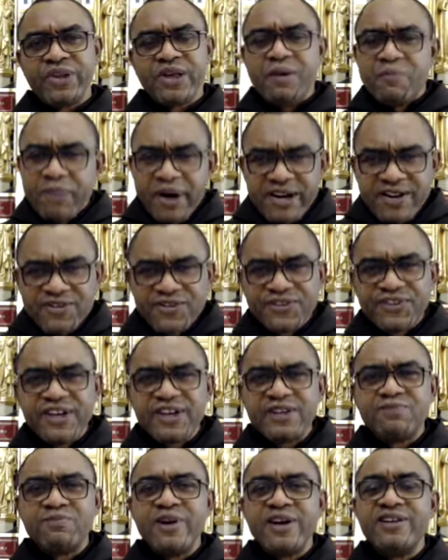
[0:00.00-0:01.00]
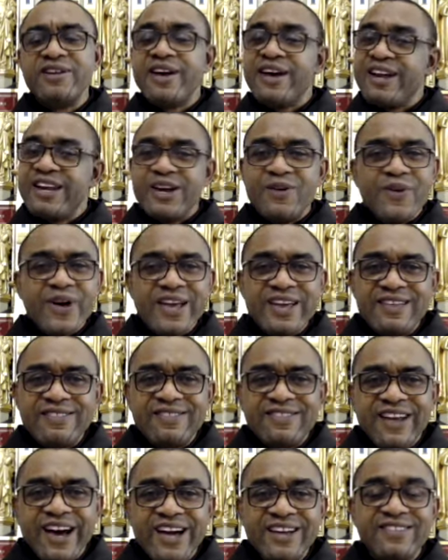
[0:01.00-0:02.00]
By this statement, they were
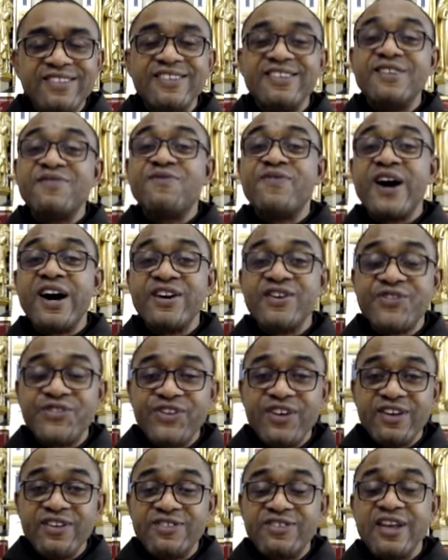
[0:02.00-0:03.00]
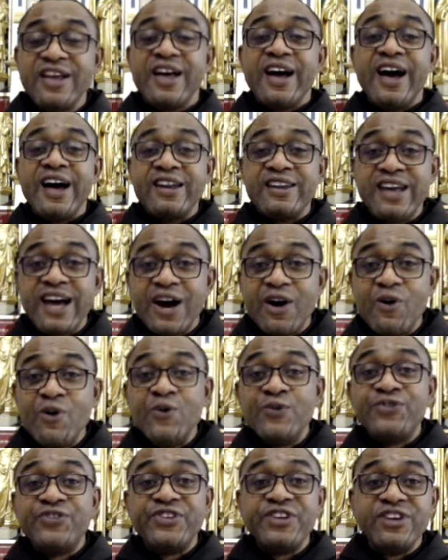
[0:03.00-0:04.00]
indicting the Pharisees and their
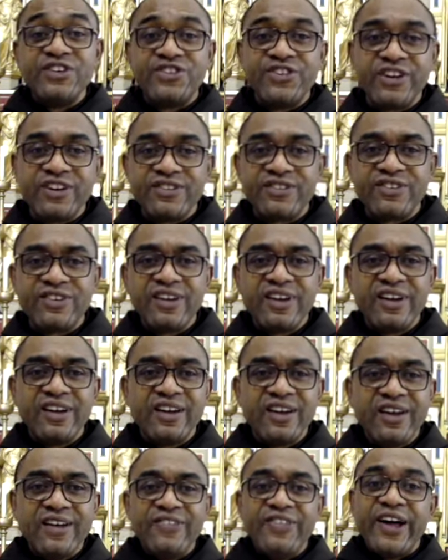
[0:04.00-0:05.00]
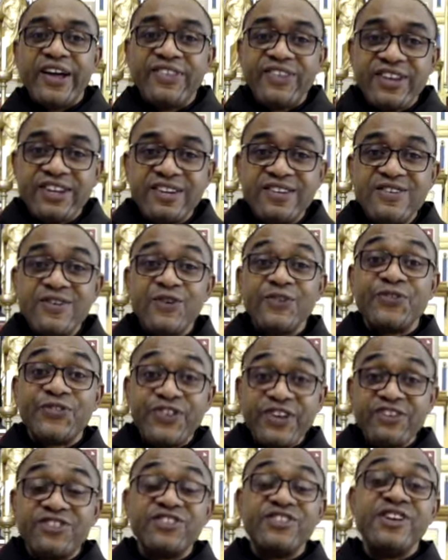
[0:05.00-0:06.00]
own teachers that they did not
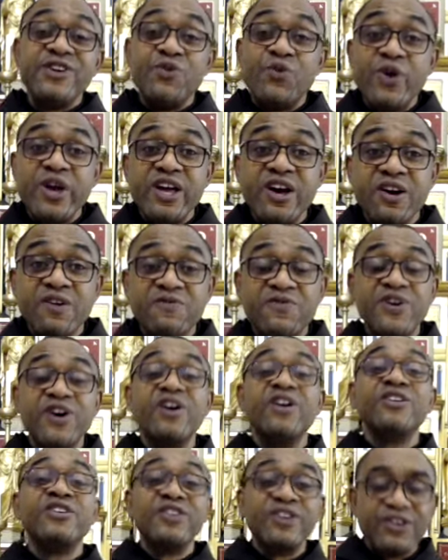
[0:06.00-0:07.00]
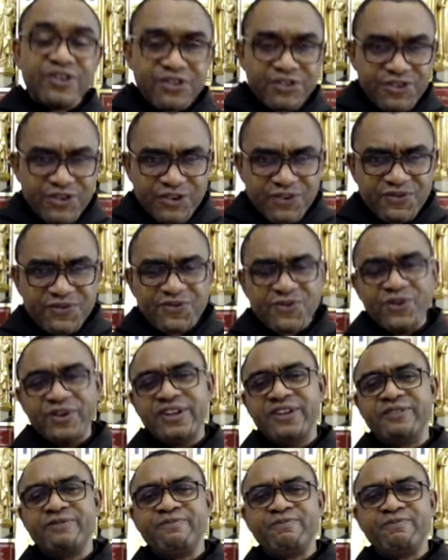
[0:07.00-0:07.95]
teach the way of God truthfully.